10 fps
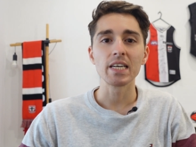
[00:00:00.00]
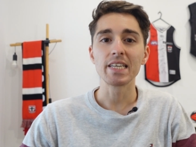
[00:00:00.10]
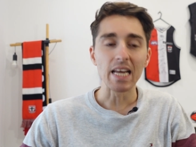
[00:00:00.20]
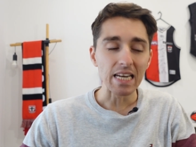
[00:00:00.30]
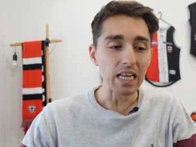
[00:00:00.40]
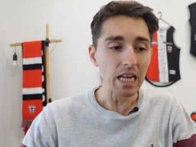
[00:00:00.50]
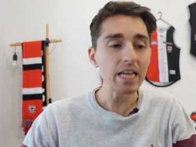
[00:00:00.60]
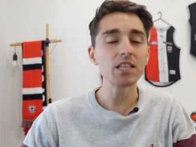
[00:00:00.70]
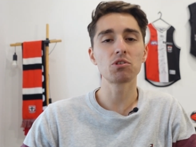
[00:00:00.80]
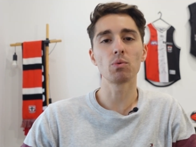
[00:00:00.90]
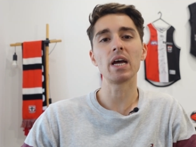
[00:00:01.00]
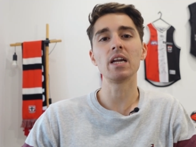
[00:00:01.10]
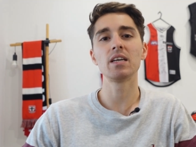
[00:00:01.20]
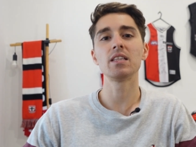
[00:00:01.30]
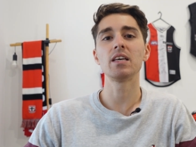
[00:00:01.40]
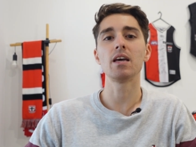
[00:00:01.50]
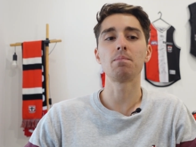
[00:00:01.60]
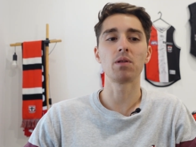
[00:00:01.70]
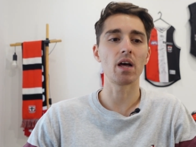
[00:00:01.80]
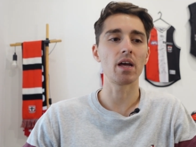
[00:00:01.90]
at least we're ending the year
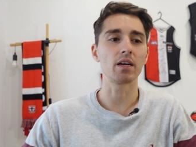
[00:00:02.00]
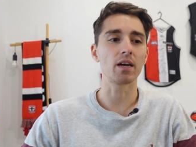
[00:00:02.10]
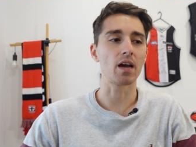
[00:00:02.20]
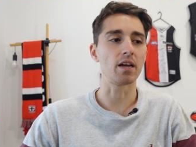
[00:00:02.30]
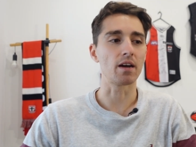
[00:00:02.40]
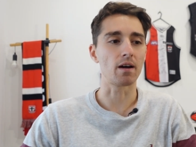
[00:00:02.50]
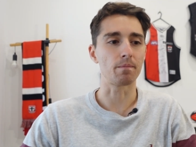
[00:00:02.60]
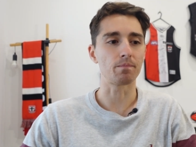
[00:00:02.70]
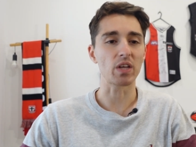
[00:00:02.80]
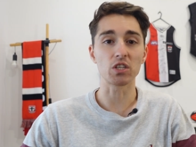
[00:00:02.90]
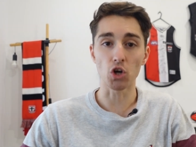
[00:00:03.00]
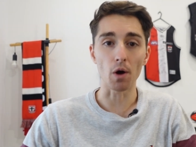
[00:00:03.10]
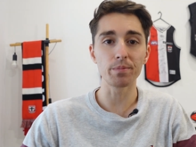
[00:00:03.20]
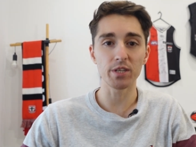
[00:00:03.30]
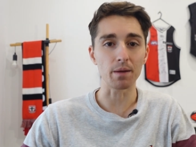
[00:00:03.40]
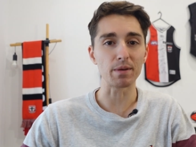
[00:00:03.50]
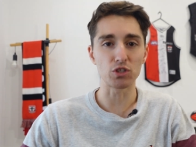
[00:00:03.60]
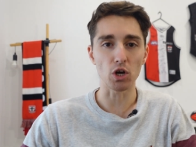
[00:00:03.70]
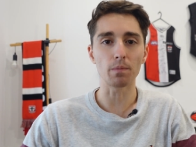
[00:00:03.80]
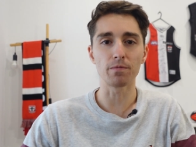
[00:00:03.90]
playing a, um, a top team in
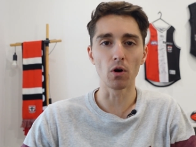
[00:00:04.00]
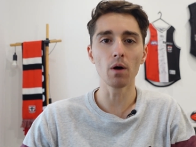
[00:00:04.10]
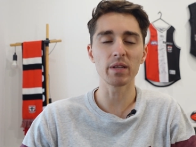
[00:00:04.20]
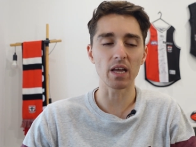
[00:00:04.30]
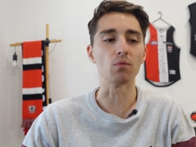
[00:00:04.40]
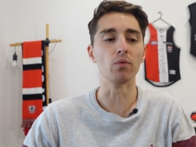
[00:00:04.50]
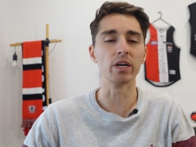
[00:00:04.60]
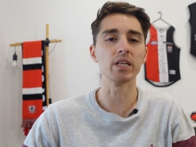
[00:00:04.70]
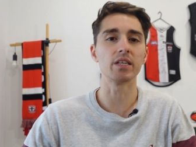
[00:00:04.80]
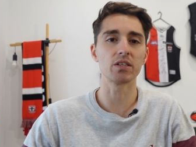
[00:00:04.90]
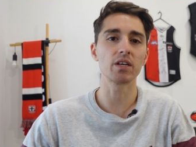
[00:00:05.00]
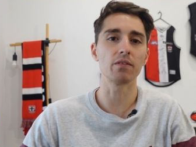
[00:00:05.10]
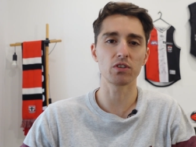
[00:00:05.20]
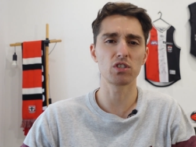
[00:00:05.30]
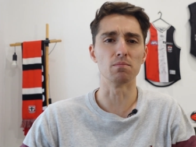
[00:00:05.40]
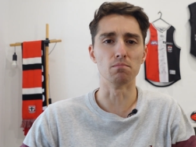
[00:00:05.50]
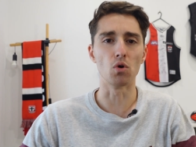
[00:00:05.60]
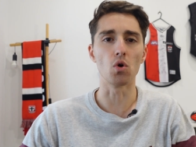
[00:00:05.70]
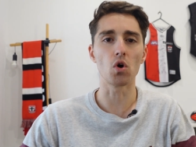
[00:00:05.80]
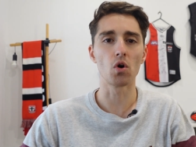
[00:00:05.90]
top form, and that really does give us some
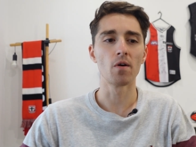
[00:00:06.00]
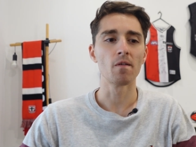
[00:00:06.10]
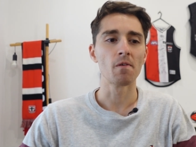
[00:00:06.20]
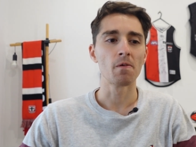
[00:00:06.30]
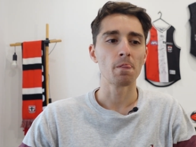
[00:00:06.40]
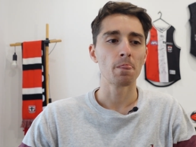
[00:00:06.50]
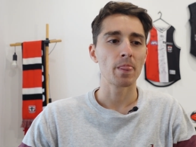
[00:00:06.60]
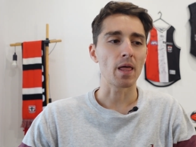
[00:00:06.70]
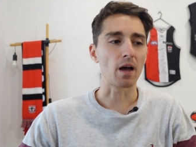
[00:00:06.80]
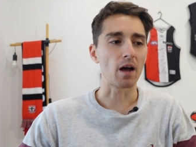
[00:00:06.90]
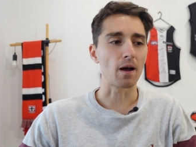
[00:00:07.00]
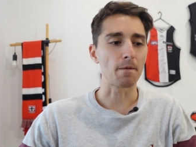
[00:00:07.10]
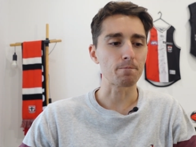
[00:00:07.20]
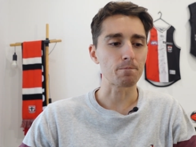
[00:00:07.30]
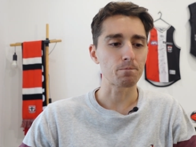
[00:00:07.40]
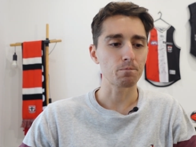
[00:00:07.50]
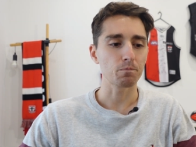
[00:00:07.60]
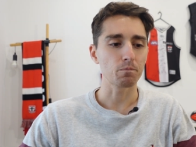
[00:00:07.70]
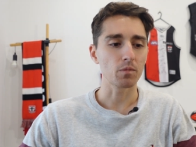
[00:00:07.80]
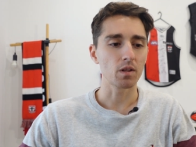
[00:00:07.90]
more um,
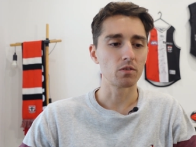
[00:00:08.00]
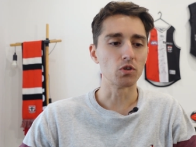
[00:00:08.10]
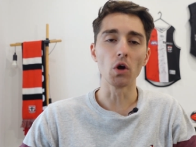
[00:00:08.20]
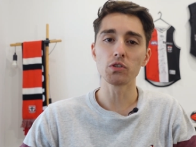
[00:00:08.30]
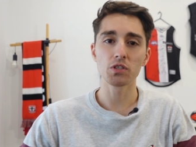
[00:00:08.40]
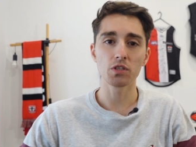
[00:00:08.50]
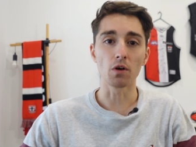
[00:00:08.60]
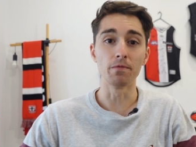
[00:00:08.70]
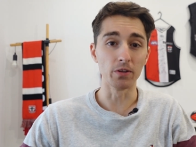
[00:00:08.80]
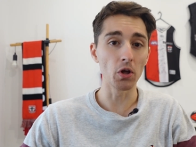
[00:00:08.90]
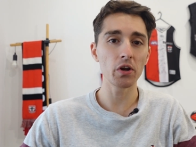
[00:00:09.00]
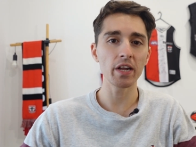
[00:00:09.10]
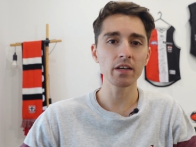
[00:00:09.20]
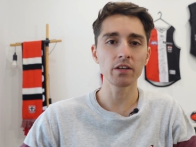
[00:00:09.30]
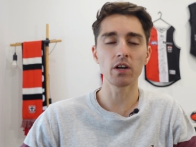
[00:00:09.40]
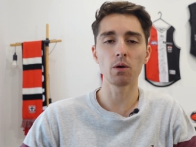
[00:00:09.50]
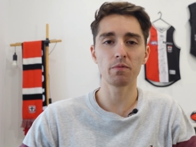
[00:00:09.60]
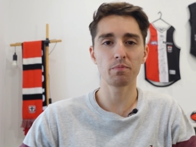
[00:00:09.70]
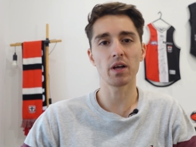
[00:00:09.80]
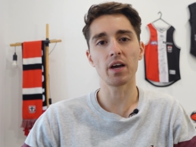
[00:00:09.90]
notes of learning. You know,
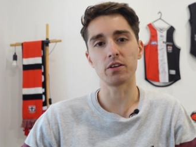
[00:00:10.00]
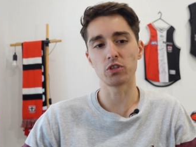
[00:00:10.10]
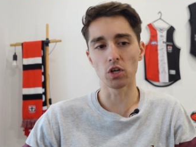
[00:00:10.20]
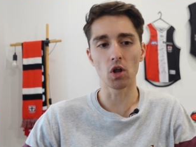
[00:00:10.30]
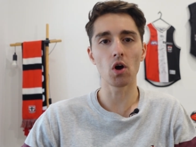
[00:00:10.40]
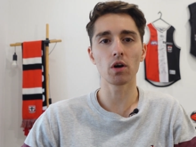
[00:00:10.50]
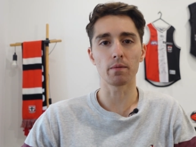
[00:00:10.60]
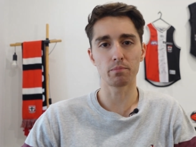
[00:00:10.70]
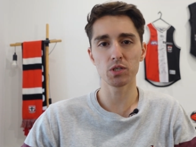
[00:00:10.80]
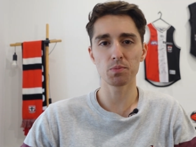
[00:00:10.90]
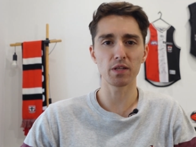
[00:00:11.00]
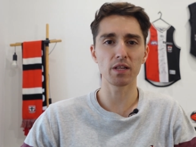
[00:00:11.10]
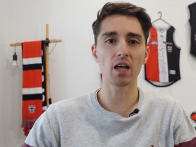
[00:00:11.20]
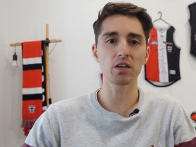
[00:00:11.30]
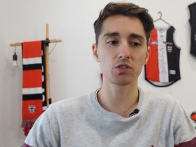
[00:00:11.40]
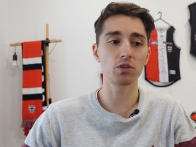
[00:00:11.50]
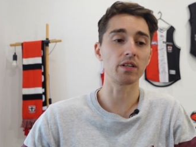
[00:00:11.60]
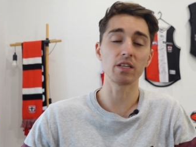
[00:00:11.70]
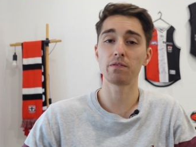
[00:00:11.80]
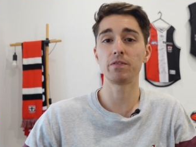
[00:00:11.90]
we've played Geelong and Brisbane in the last two, and
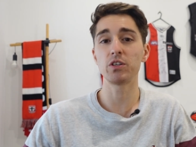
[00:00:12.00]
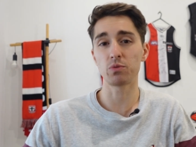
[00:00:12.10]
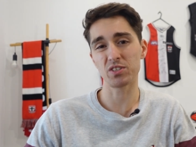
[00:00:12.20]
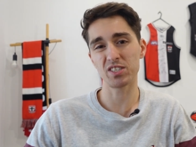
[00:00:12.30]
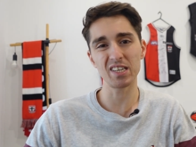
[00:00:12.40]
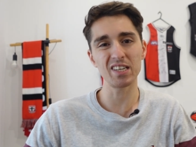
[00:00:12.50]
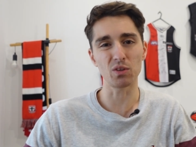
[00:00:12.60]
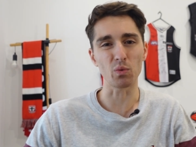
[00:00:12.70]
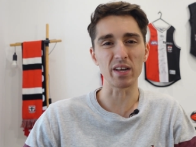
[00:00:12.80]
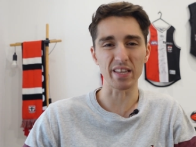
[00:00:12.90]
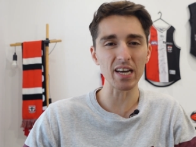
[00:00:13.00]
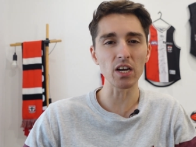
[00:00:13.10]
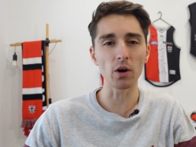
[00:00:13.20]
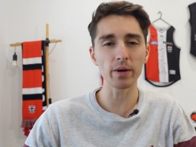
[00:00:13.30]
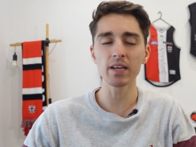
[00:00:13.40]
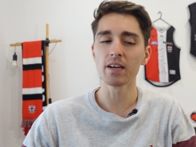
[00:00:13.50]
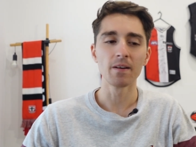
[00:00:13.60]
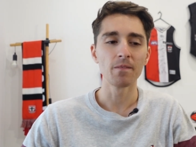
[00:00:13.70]
then to finish with Sydney the way they're going,